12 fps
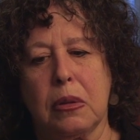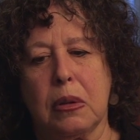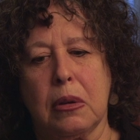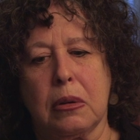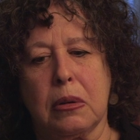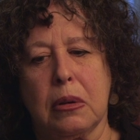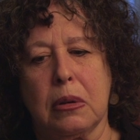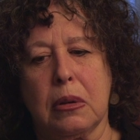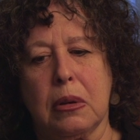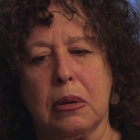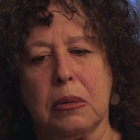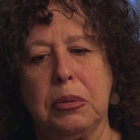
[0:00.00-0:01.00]
it,
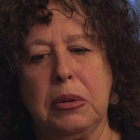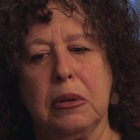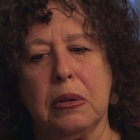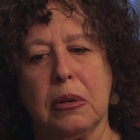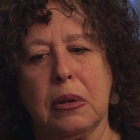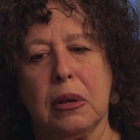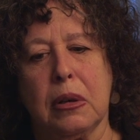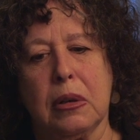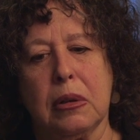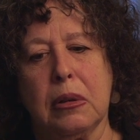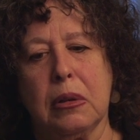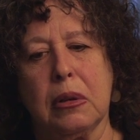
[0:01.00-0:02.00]
it appeared
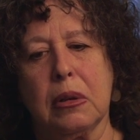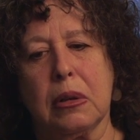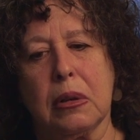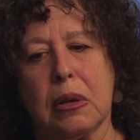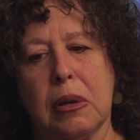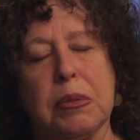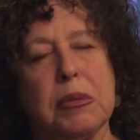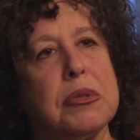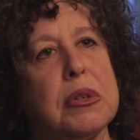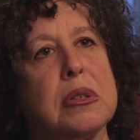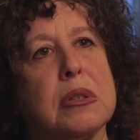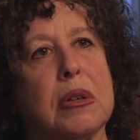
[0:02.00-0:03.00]
uh, a couple of
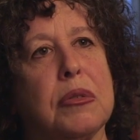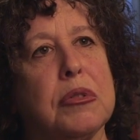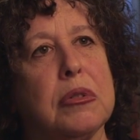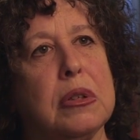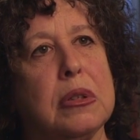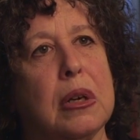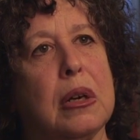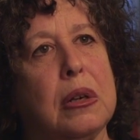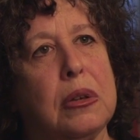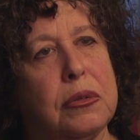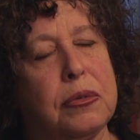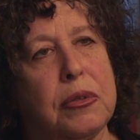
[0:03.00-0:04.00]
days after he
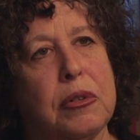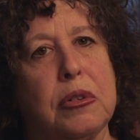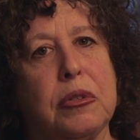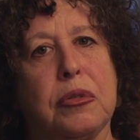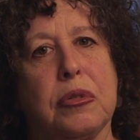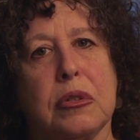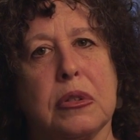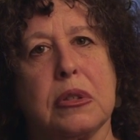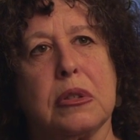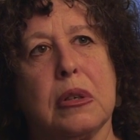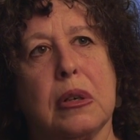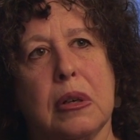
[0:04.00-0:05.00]
died, the very
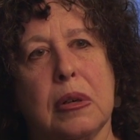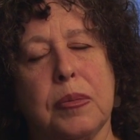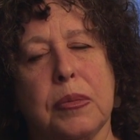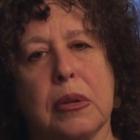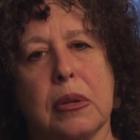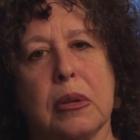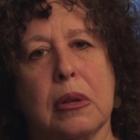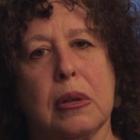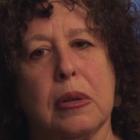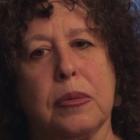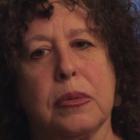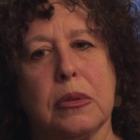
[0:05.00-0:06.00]
first, um,
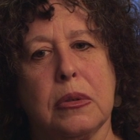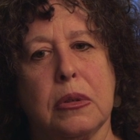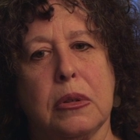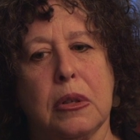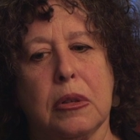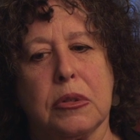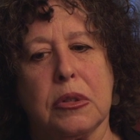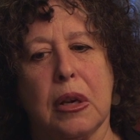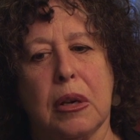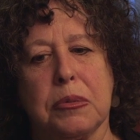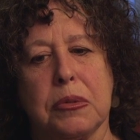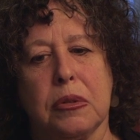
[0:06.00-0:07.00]
you know,
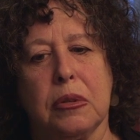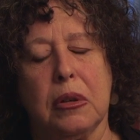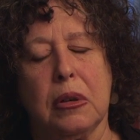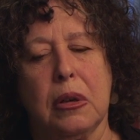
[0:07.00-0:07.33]
chapter.